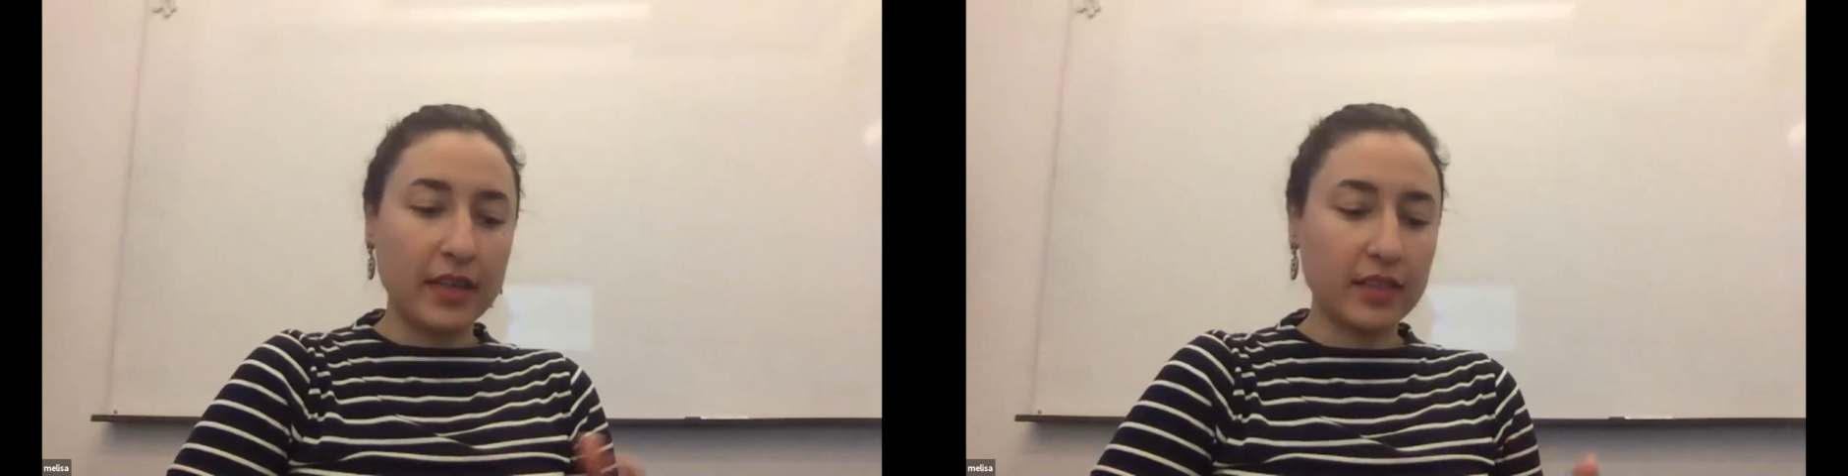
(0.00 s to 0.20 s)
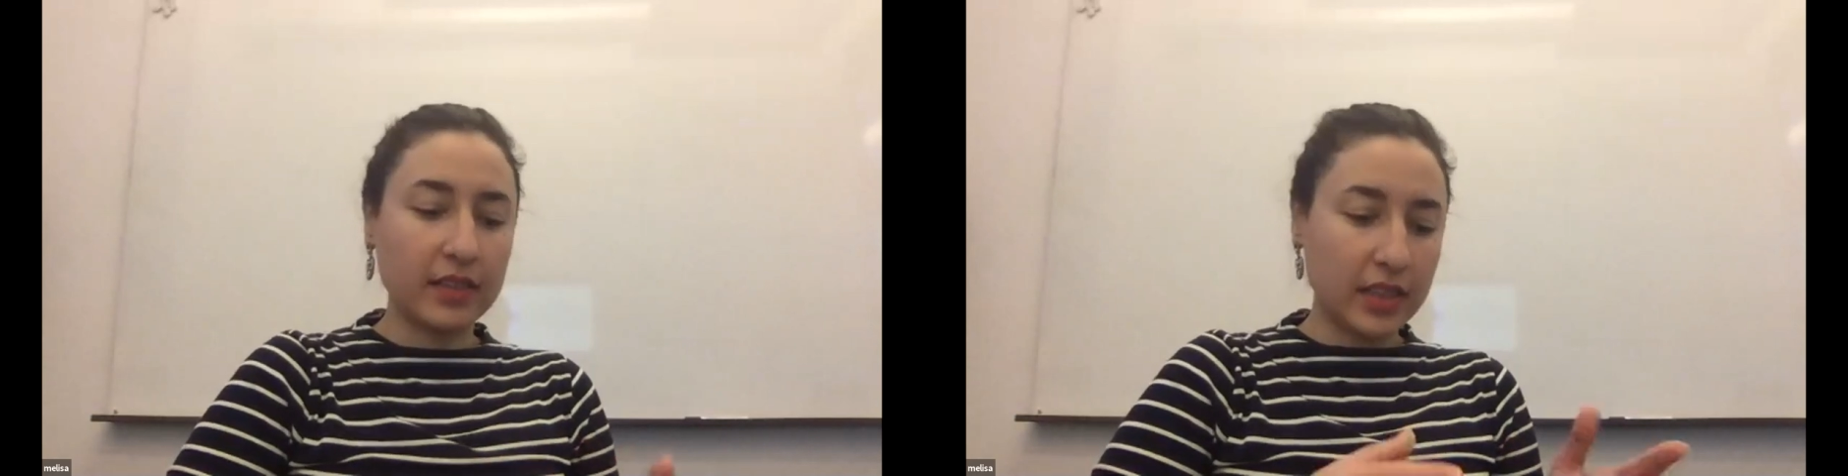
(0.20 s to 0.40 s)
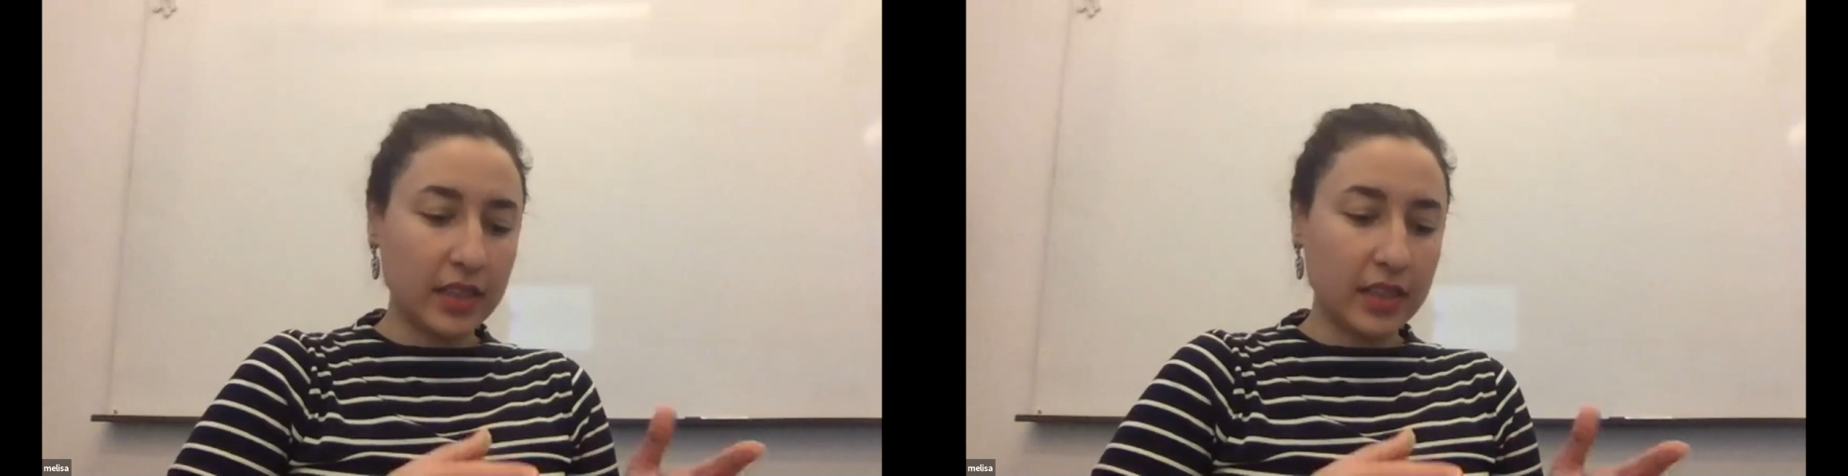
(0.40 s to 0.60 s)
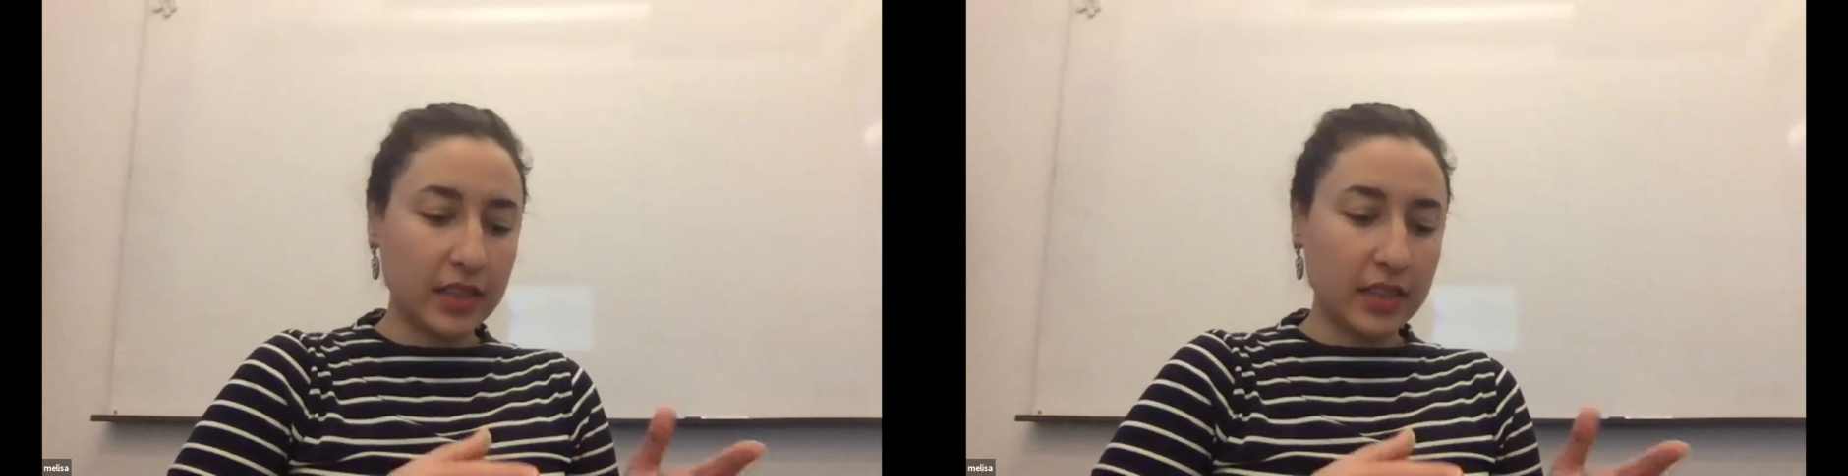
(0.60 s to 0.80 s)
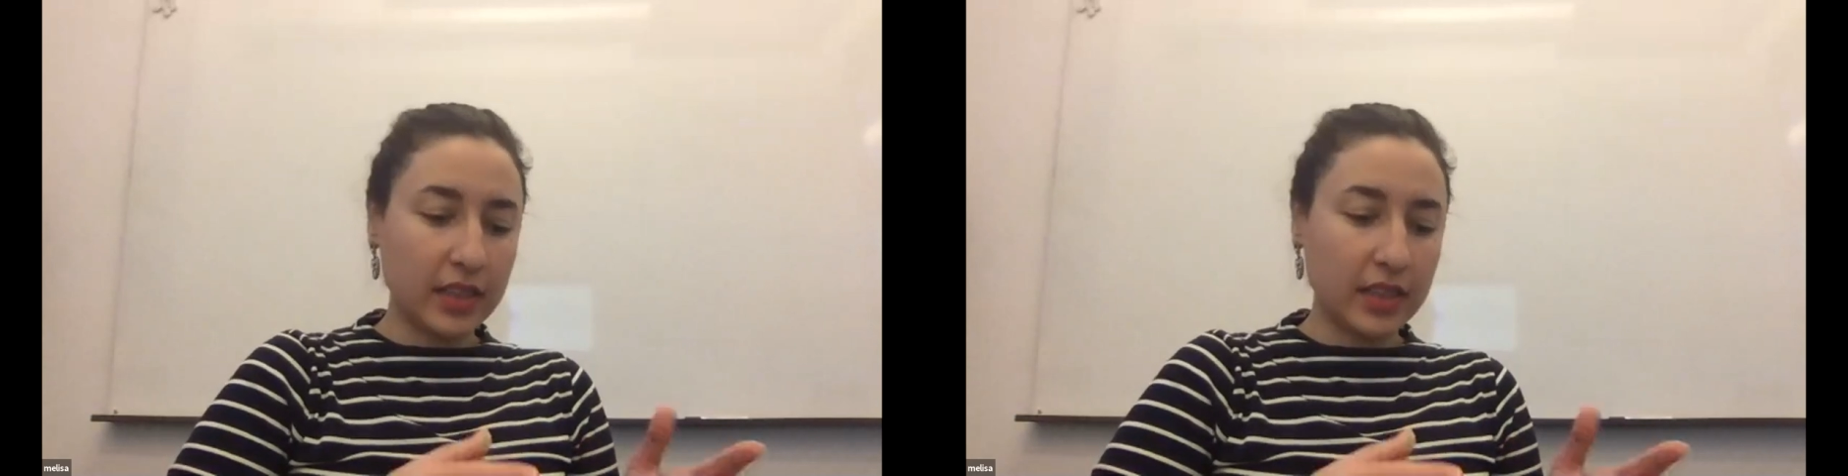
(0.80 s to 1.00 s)

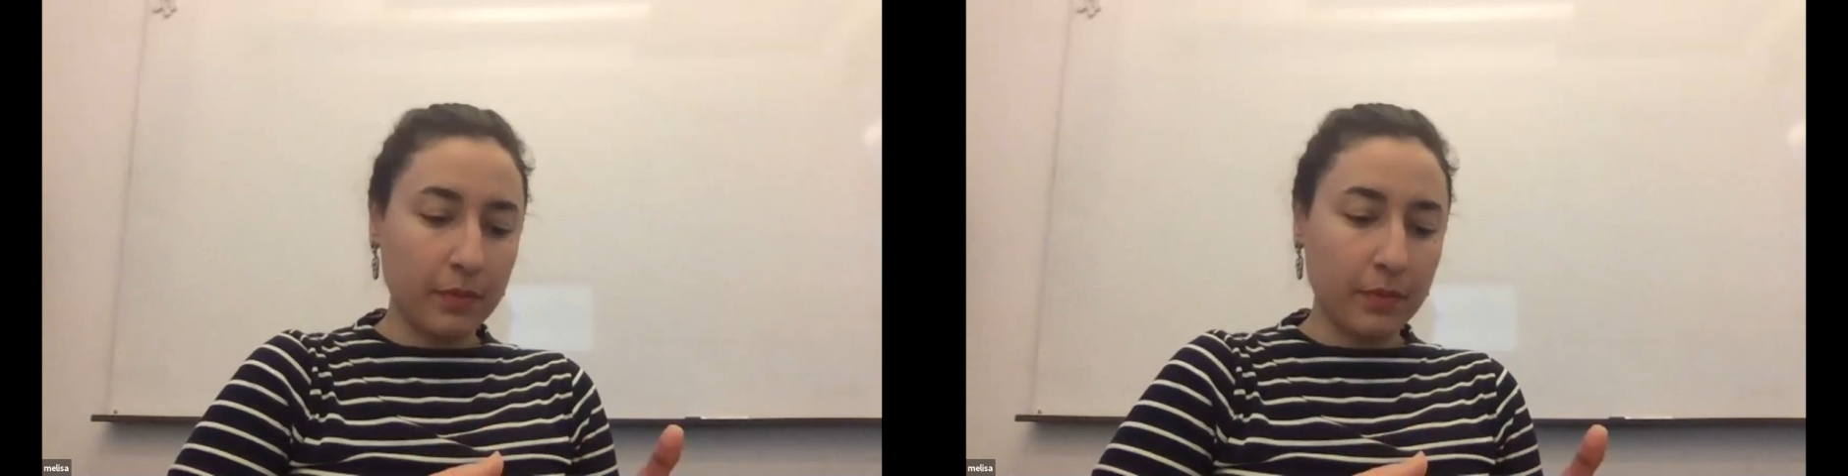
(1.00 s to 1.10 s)
Basically,